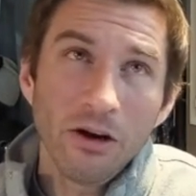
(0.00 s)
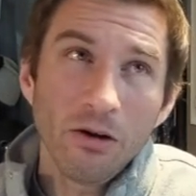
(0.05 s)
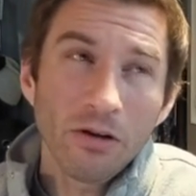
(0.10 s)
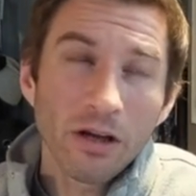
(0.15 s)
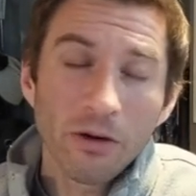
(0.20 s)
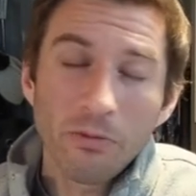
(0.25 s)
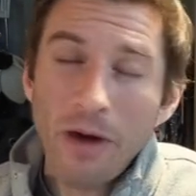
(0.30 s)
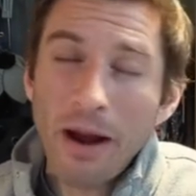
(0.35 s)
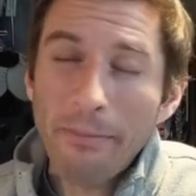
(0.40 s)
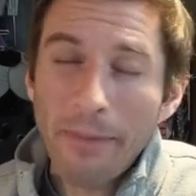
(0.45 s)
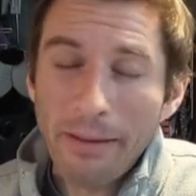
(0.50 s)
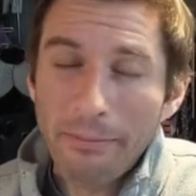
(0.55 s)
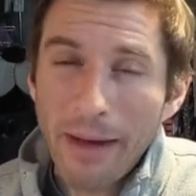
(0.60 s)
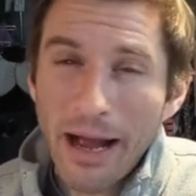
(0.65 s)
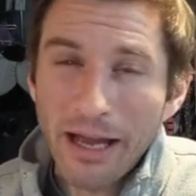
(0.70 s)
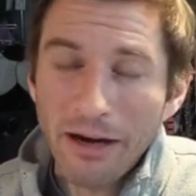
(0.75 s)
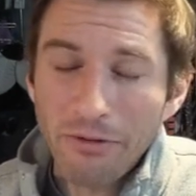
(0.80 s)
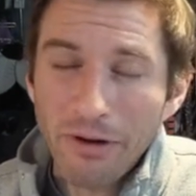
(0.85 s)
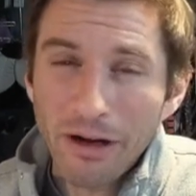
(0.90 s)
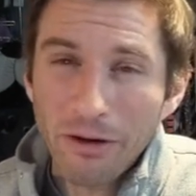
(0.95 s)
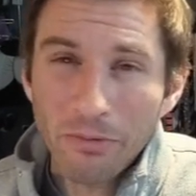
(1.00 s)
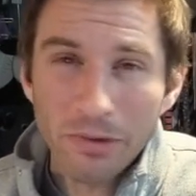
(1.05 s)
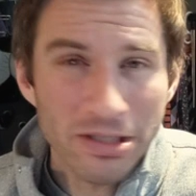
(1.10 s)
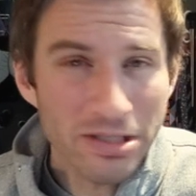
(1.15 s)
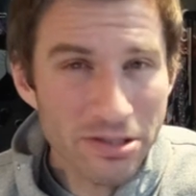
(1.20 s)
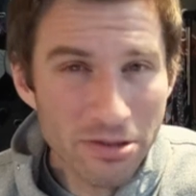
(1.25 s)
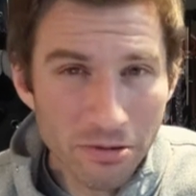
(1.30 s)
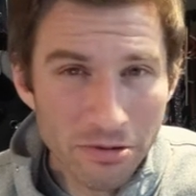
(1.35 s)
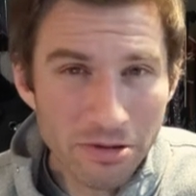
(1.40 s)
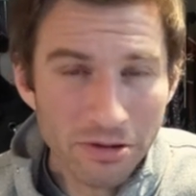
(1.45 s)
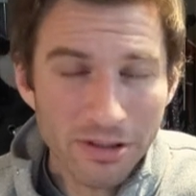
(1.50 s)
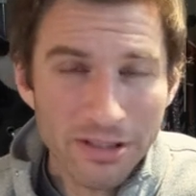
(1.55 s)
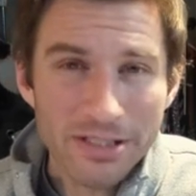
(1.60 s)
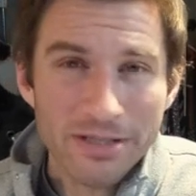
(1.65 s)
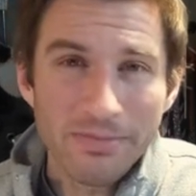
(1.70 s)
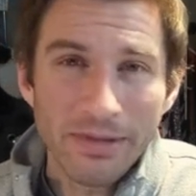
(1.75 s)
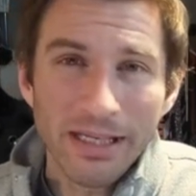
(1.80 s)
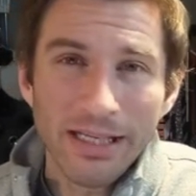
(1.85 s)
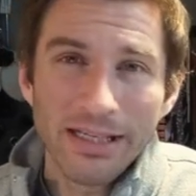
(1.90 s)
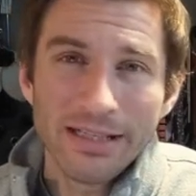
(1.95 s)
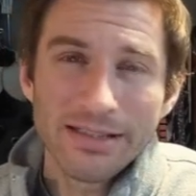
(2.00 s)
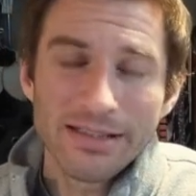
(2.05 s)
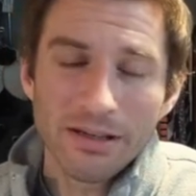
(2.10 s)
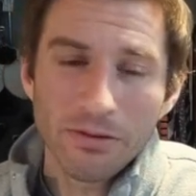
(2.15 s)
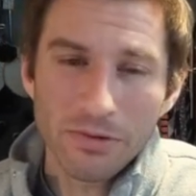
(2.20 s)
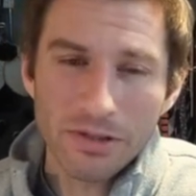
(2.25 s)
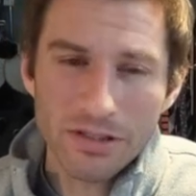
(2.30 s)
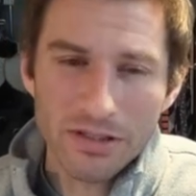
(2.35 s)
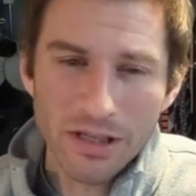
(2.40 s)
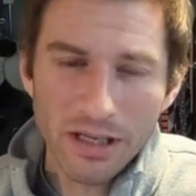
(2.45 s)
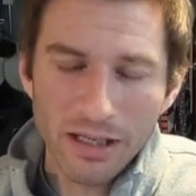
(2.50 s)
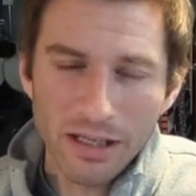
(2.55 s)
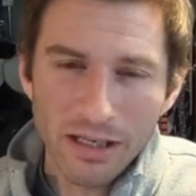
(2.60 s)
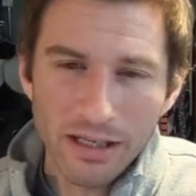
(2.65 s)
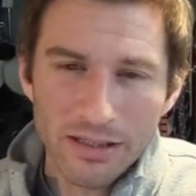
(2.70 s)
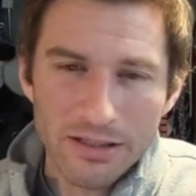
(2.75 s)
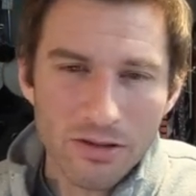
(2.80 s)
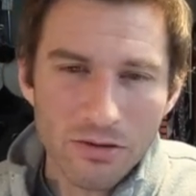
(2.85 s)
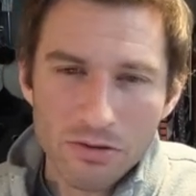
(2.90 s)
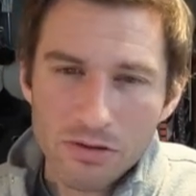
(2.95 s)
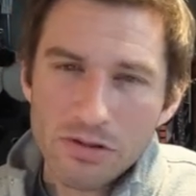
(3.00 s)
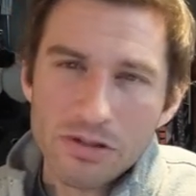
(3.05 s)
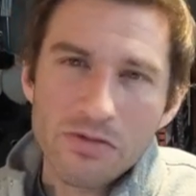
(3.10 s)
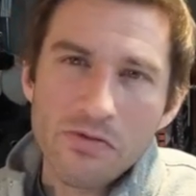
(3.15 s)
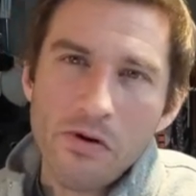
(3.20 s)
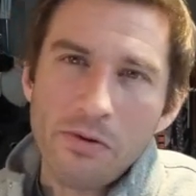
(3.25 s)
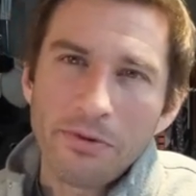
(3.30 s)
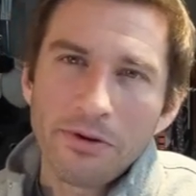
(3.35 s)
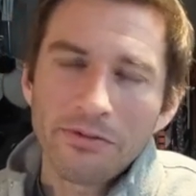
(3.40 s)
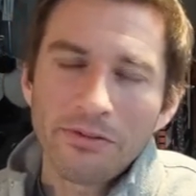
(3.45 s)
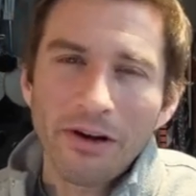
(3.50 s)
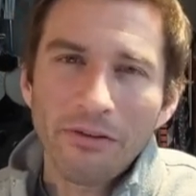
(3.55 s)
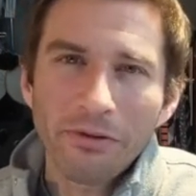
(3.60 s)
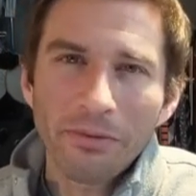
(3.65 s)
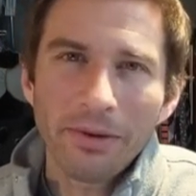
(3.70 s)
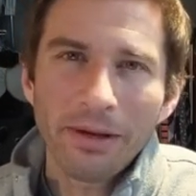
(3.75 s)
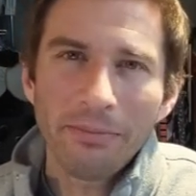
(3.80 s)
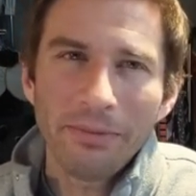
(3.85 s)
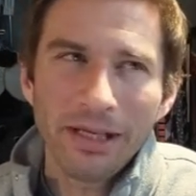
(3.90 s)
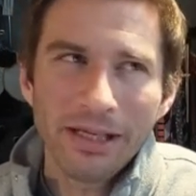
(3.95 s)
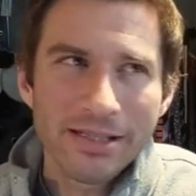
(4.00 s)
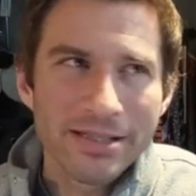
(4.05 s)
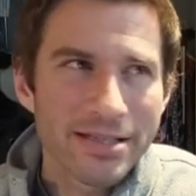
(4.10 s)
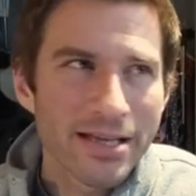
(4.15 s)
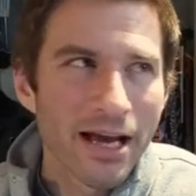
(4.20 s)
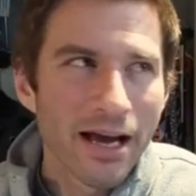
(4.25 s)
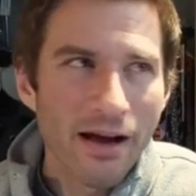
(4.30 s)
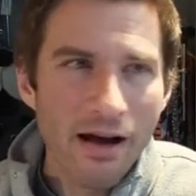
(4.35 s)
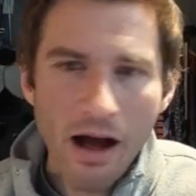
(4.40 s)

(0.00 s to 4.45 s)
can wrap my mind around what socialist means and what a socialist form of government means.